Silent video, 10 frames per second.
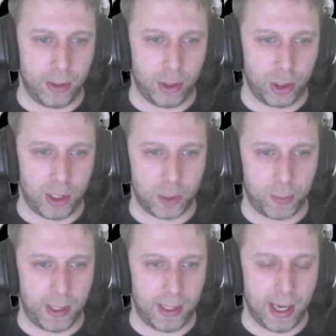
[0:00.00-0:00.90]
the
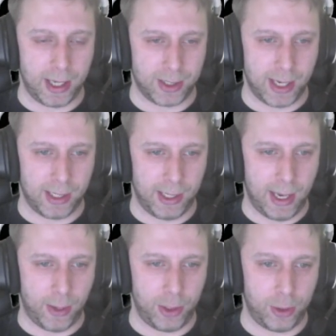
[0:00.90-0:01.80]
GSP, exactly
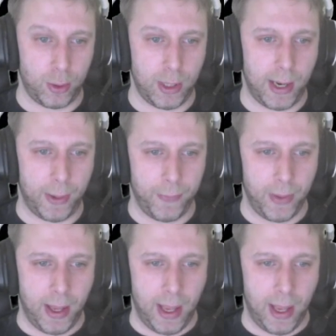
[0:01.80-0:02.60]
how they do now,